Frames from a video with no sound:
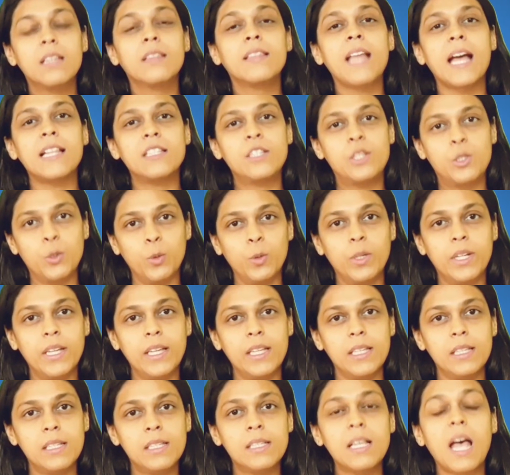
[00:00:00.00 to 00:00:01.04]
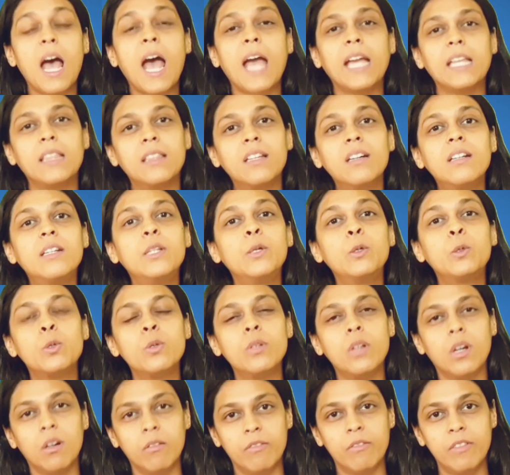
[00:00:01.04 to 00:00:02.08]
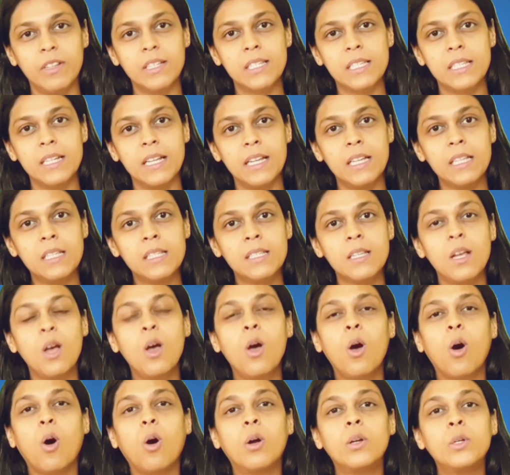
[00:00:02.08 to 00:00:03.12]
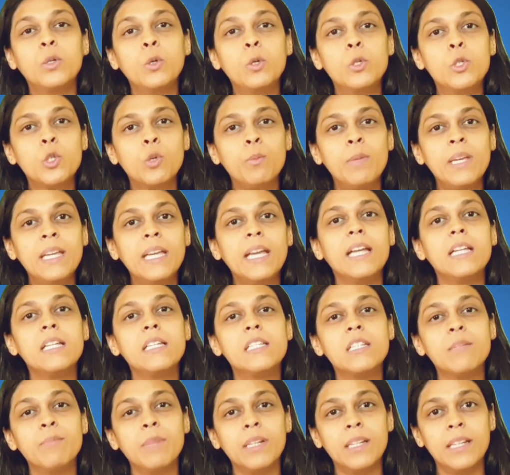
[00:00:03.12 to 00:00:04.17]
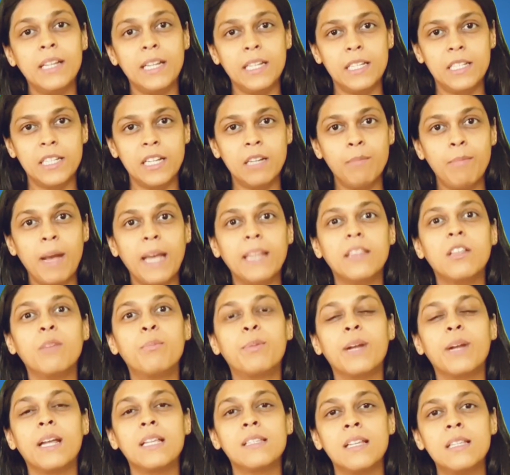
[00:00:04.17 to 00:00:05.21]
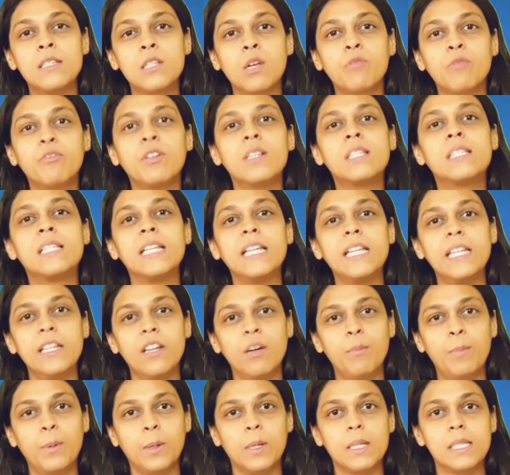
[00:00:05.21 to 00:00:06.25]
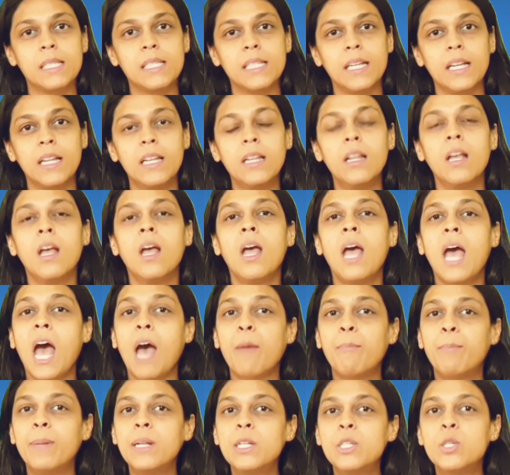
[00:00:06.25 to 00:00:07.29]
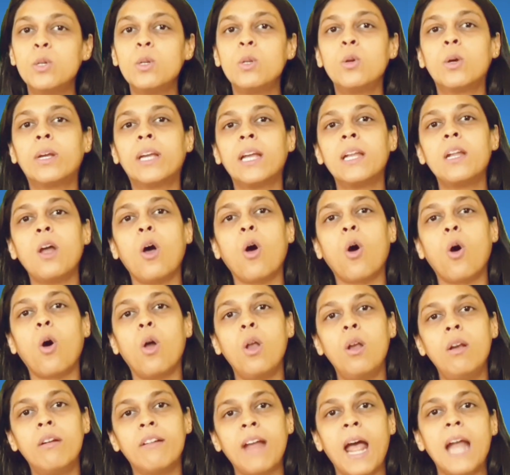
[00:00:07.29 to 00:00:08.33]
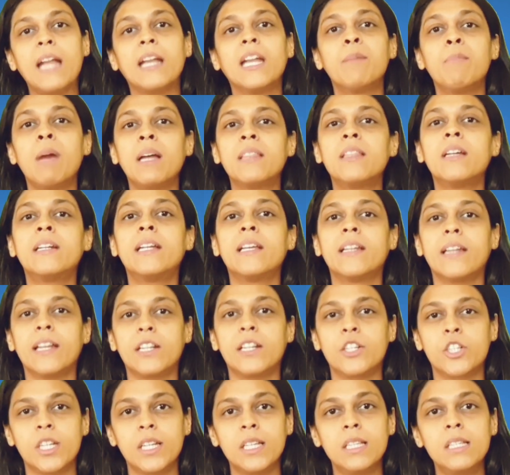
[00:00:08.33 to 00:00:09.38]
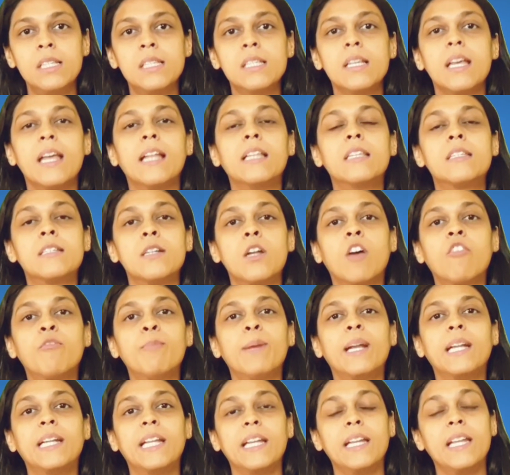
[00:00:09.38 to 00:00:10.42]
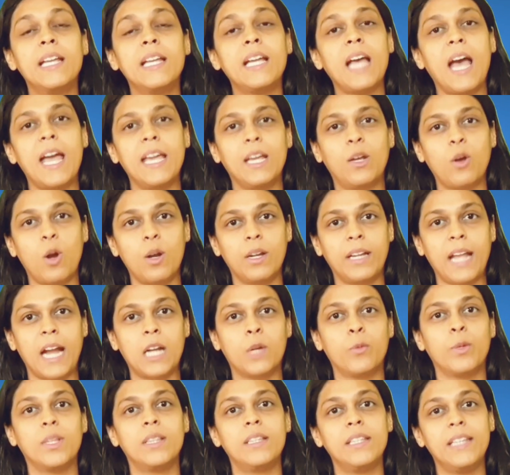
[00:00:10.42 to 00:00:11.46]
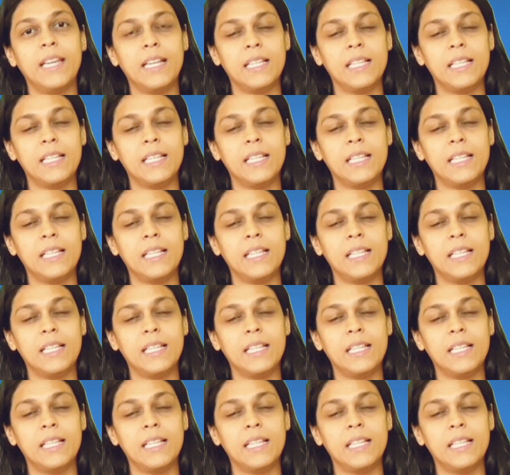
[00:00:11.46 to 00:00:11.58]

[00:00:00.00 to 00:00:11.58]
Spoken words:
that students, either due to nervousness or due to being intimidated by the presence of a senior person, happen to look in all random other directions instead of maintaining eye contact with the